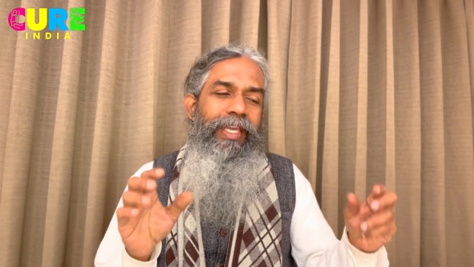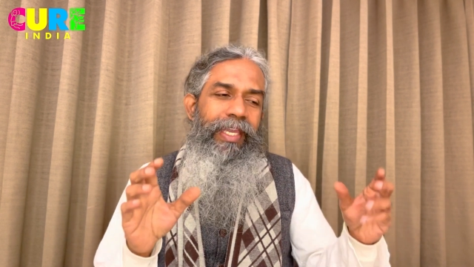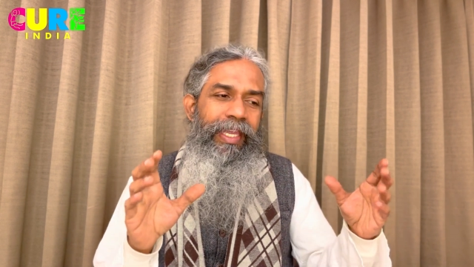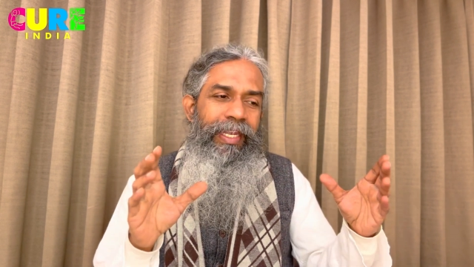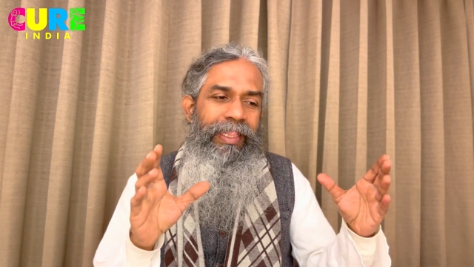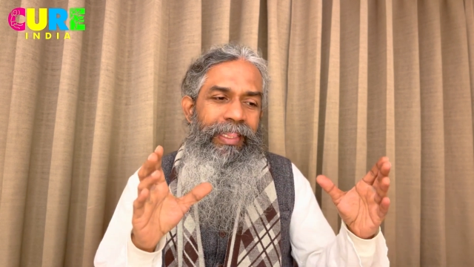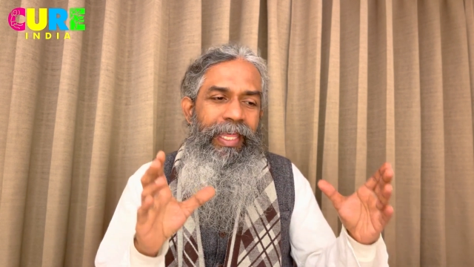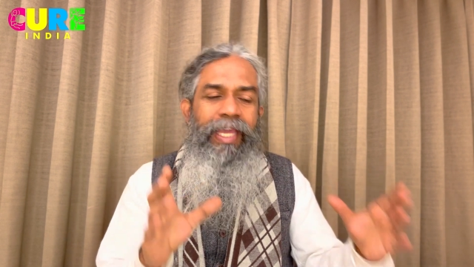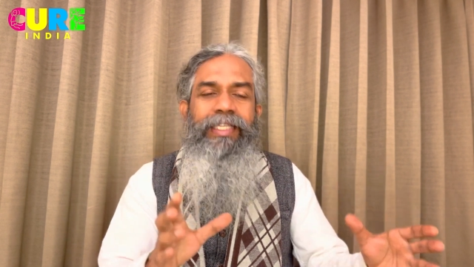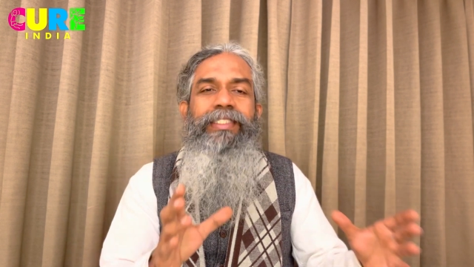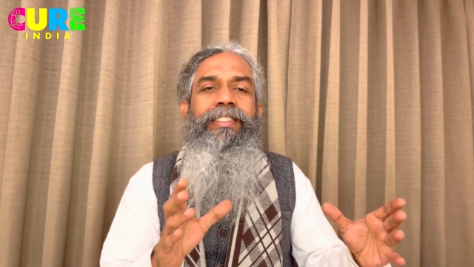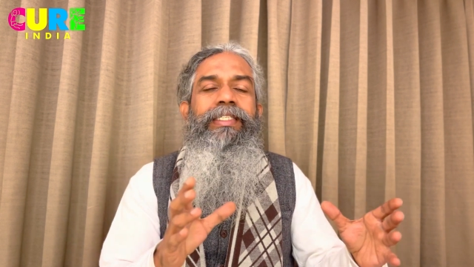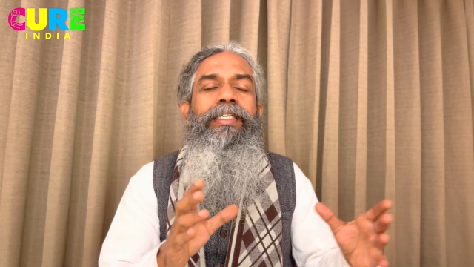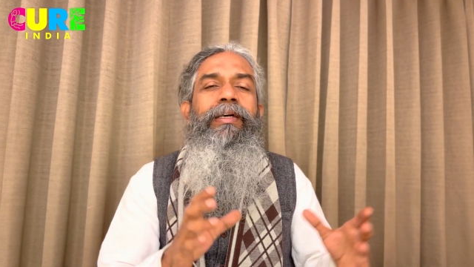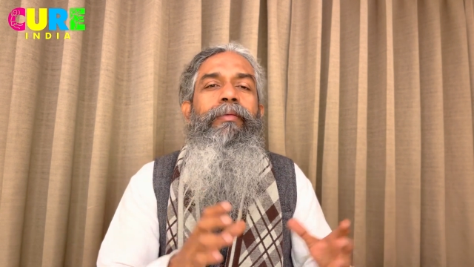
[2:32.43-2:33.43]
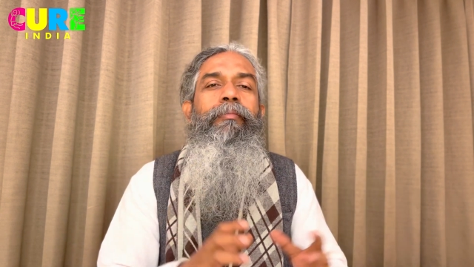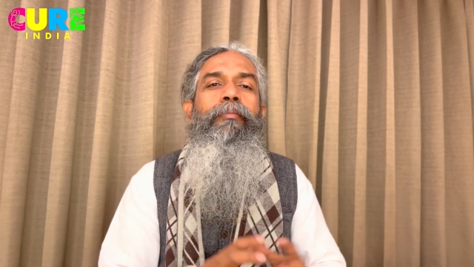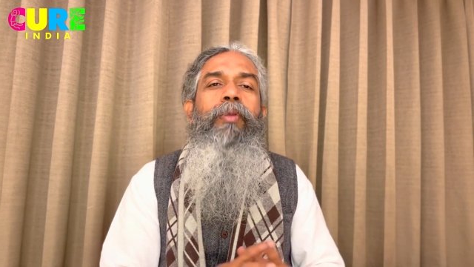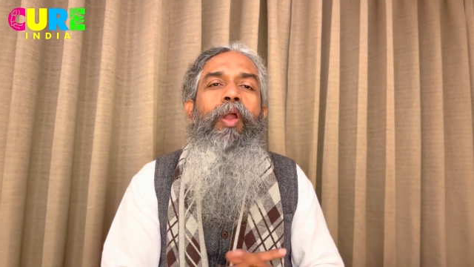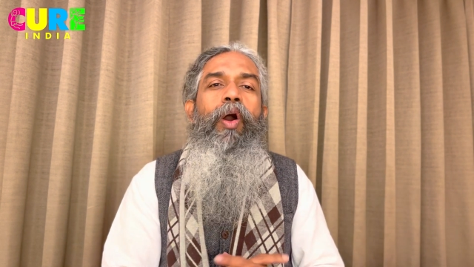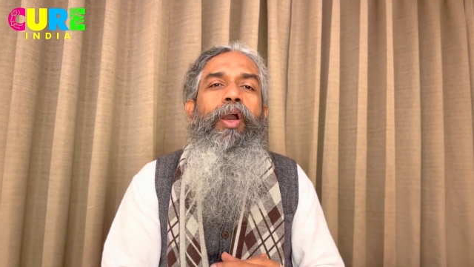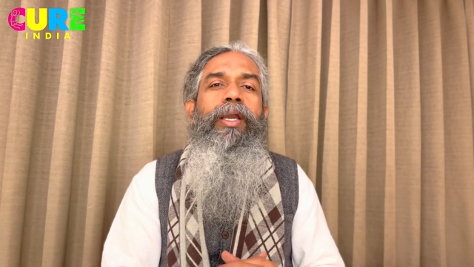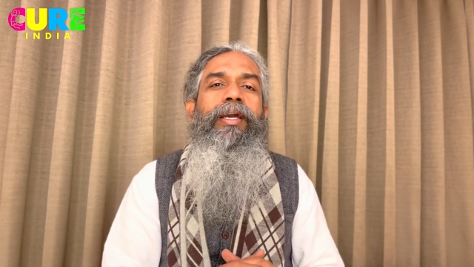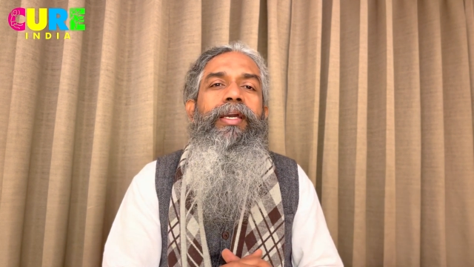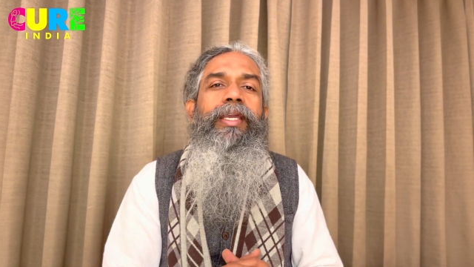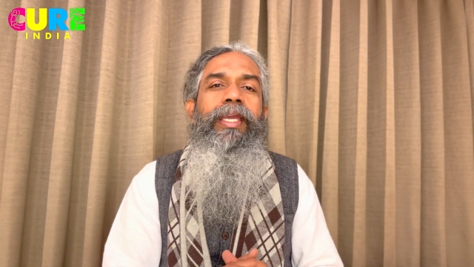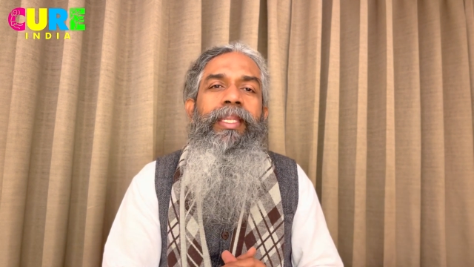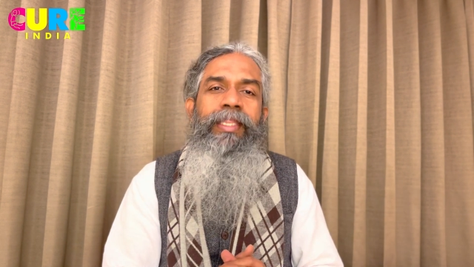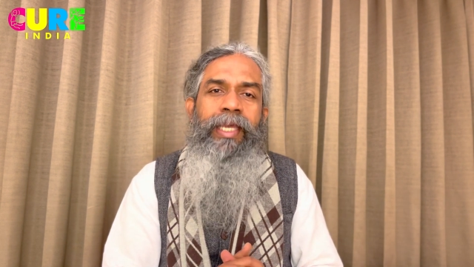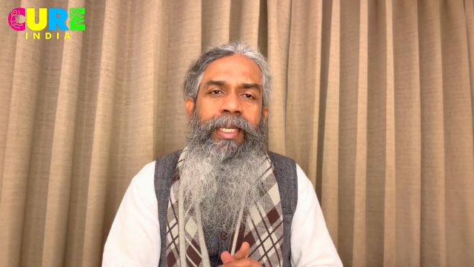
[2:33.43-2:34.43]
in that block,
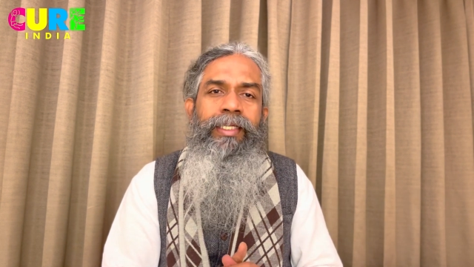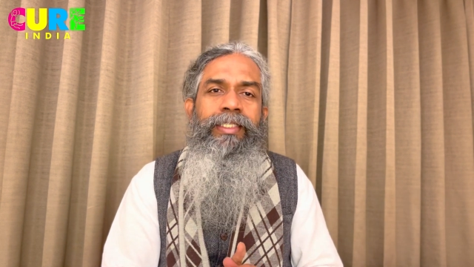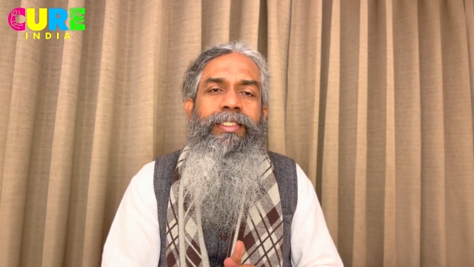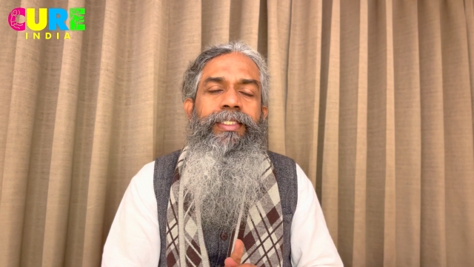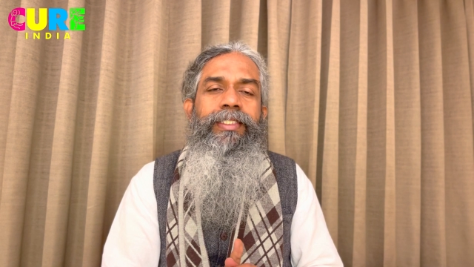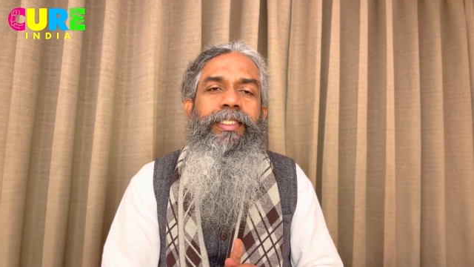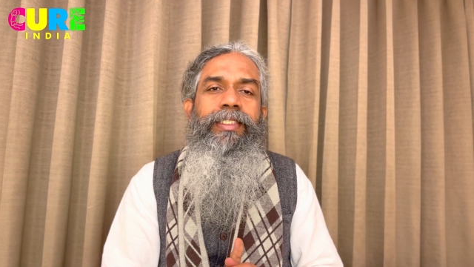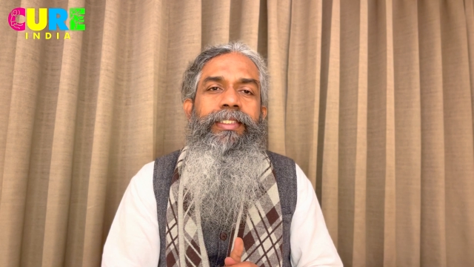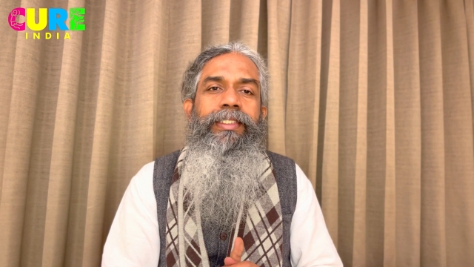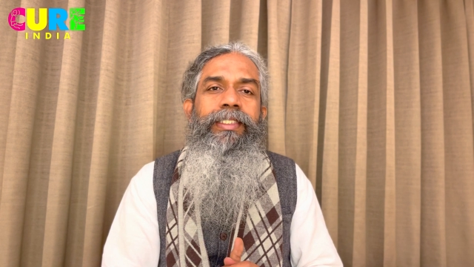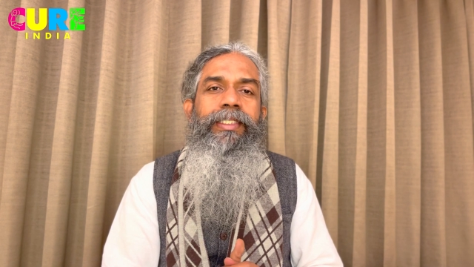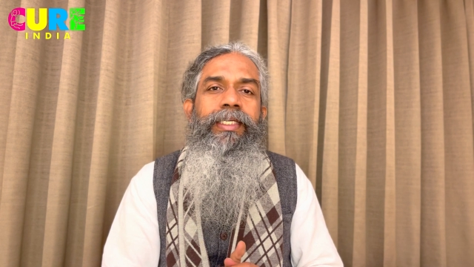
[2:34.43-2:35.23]
in that district.